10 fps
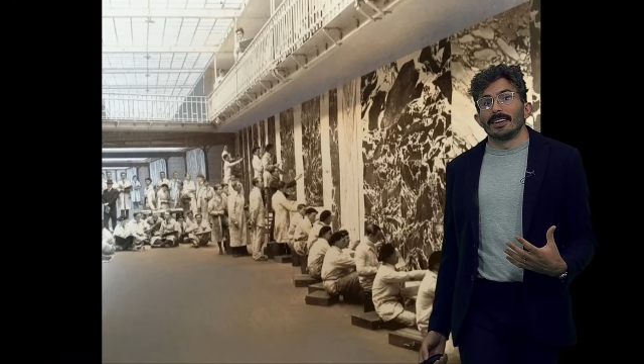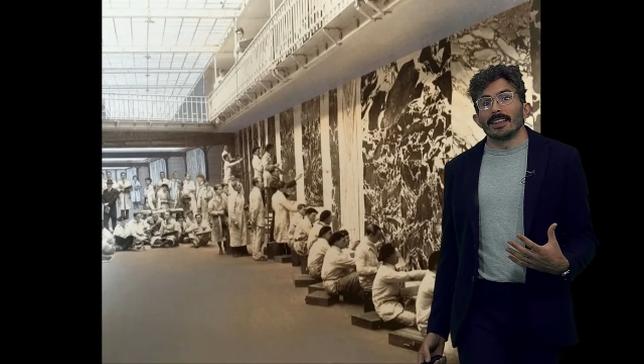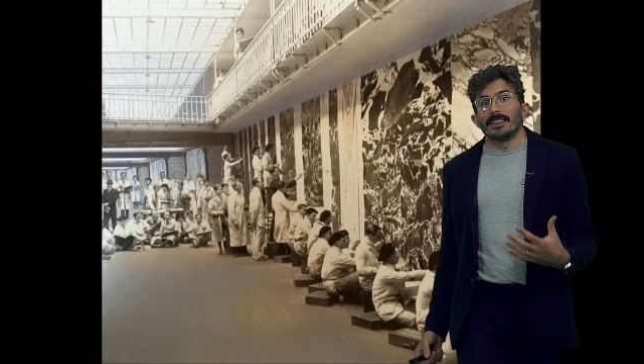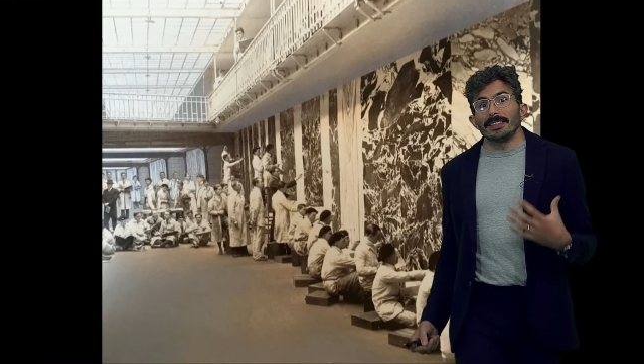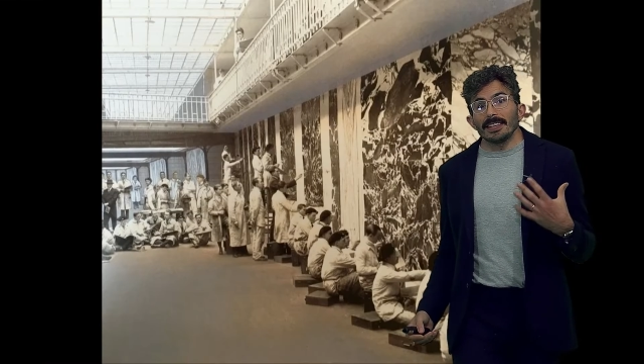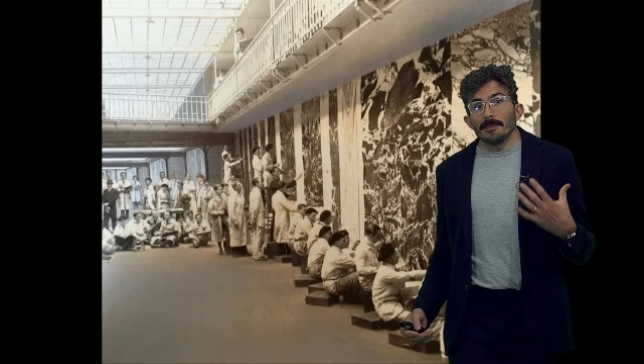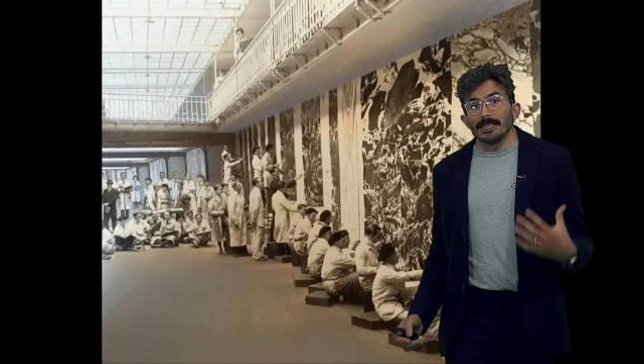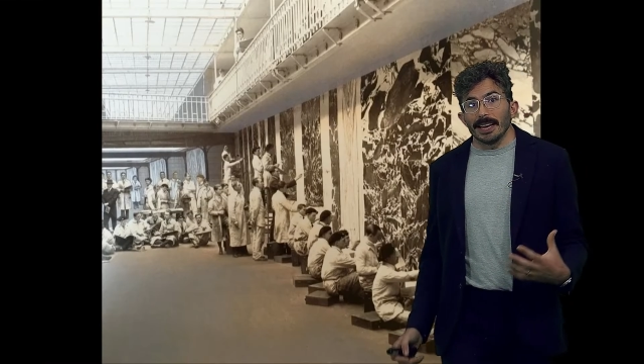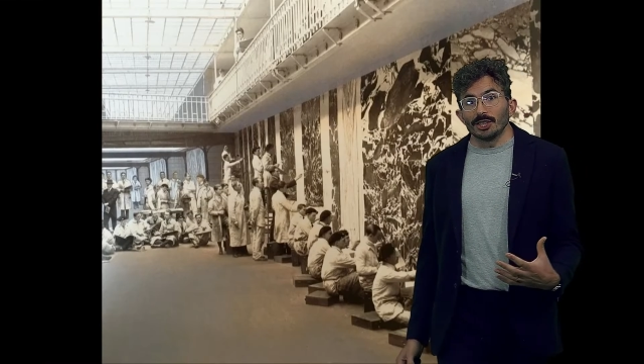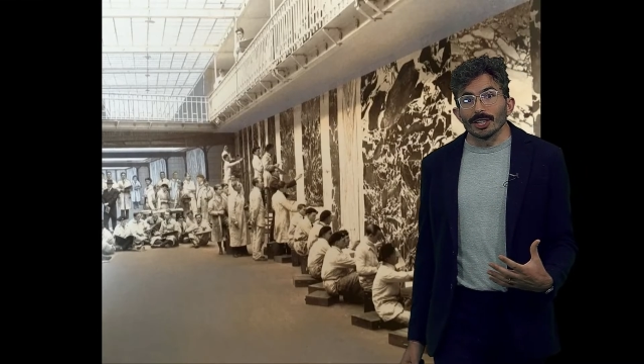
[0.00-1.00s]
This
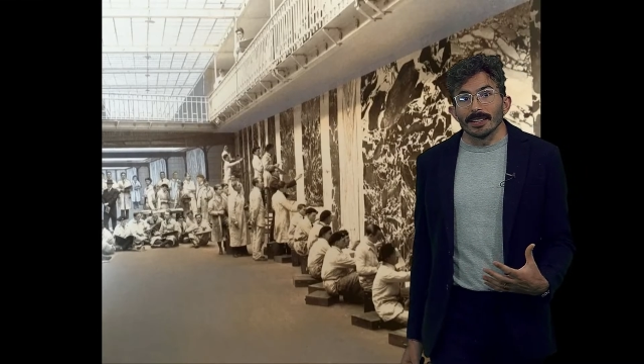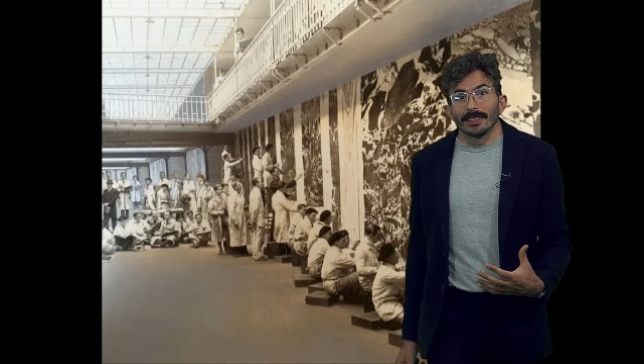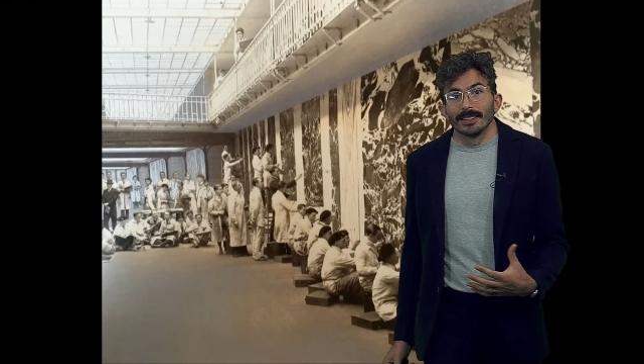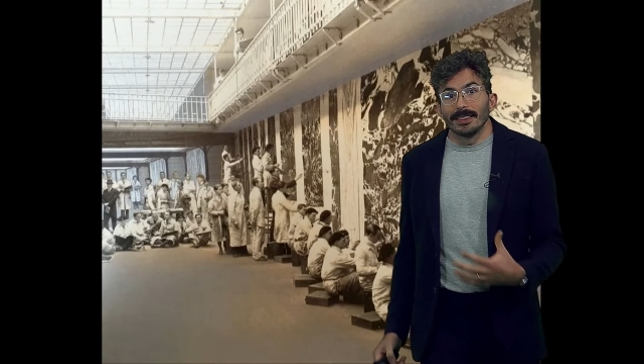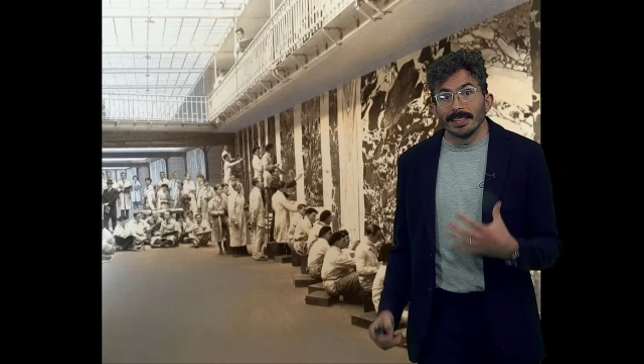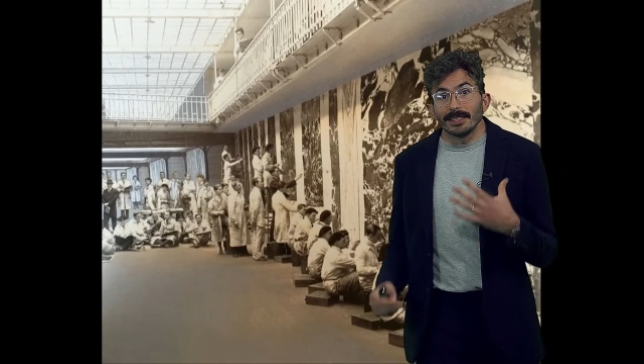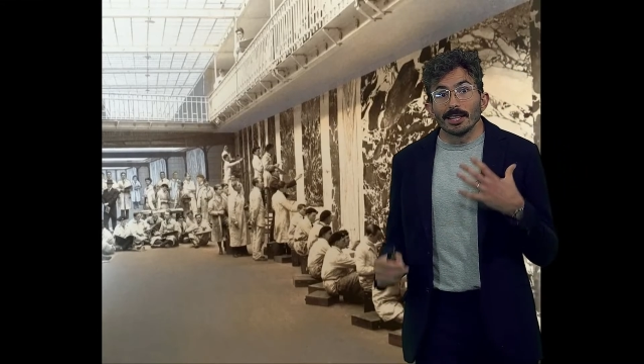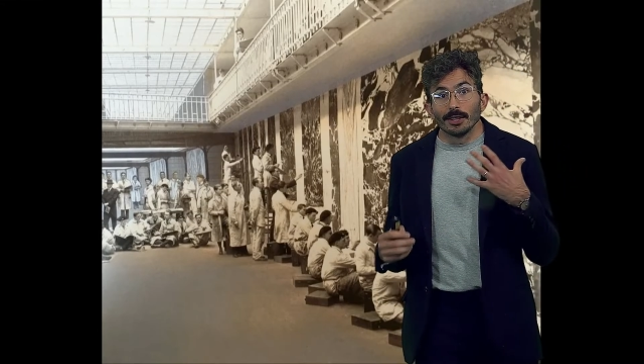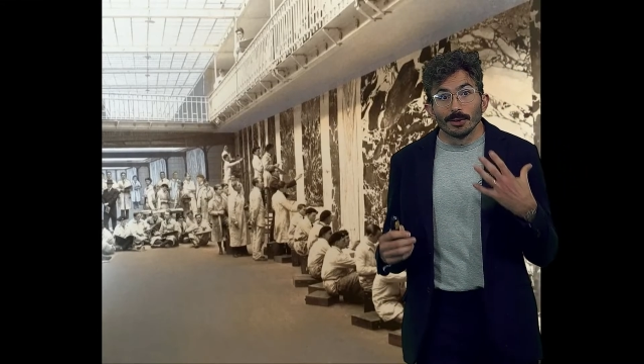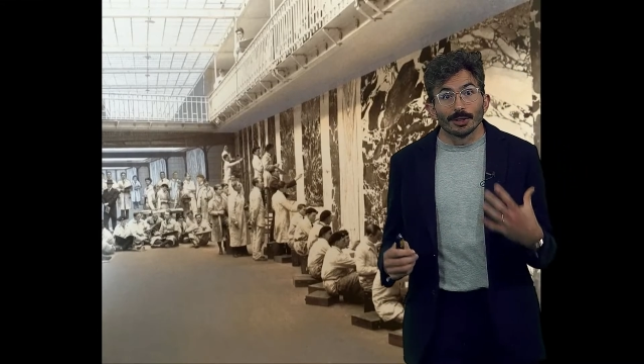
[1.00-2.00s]
imitation, this
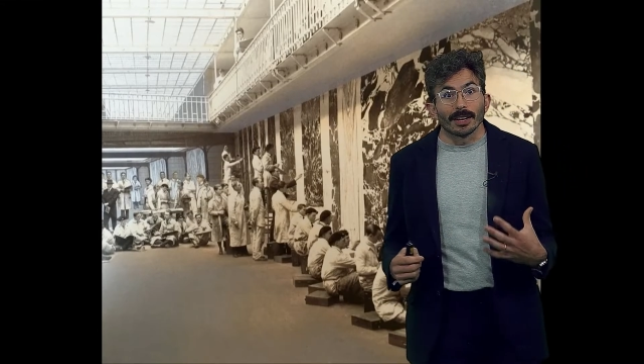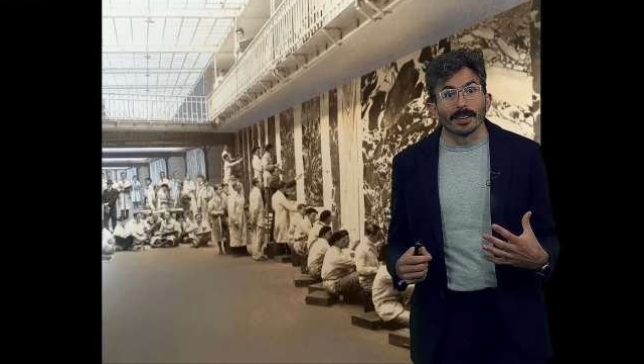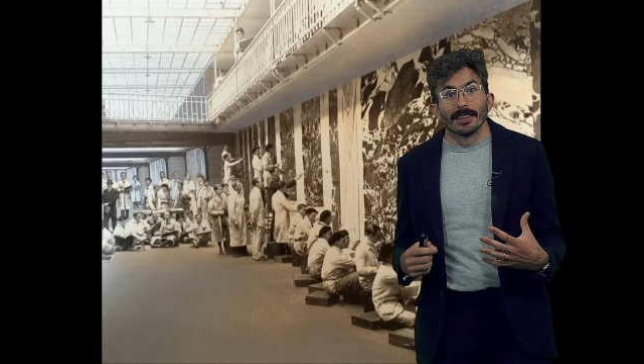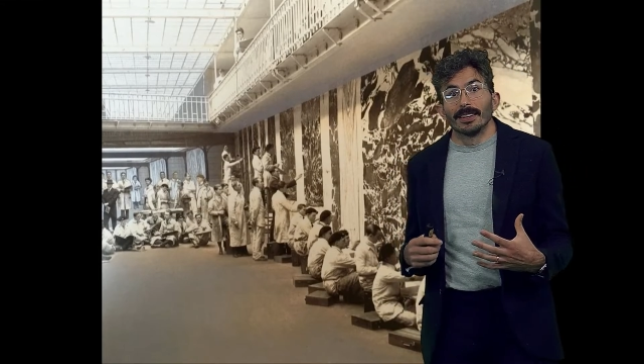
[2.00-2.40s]
illusion,